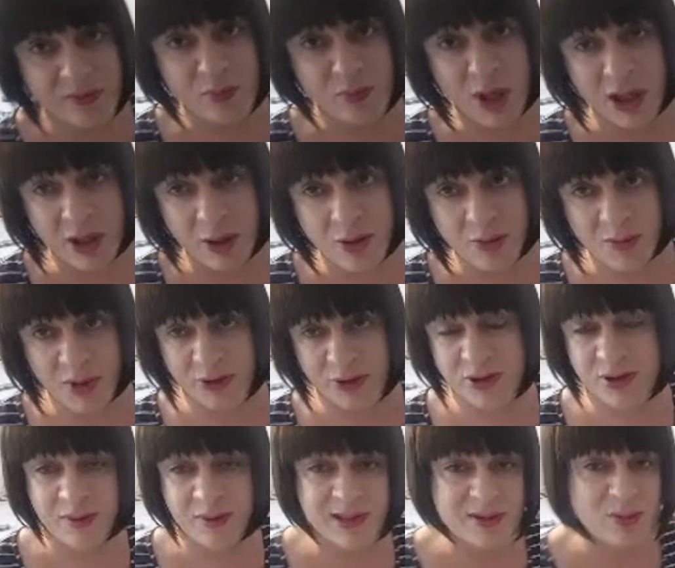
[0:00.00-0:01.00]
my local model
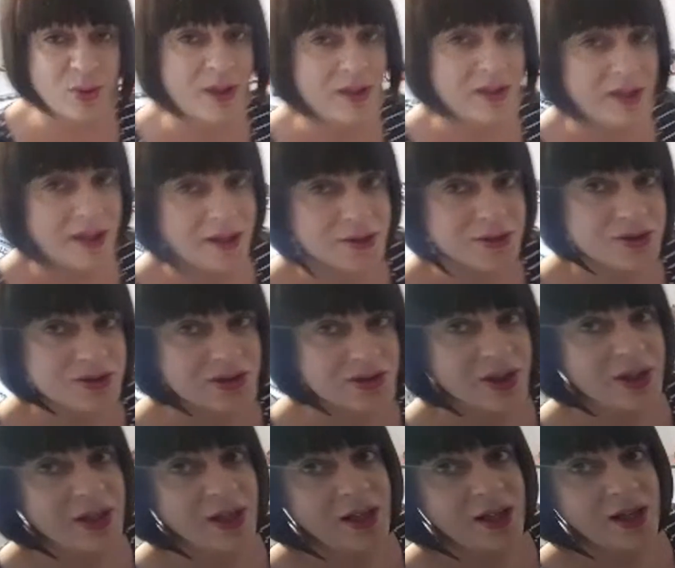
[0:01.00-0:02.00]
shop has one of those.
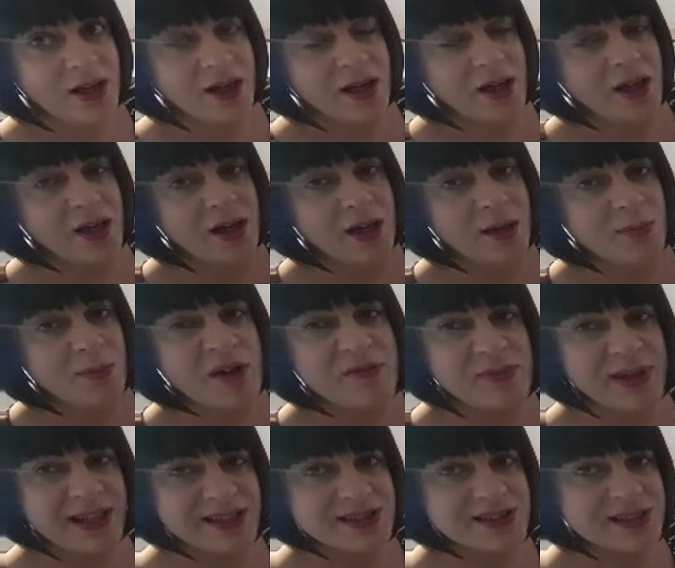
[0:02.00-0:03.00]
I've
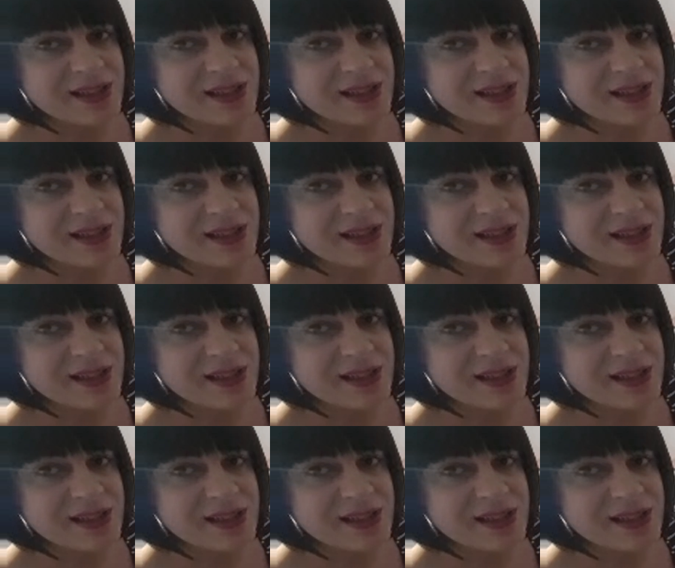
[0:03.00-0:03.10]
managed to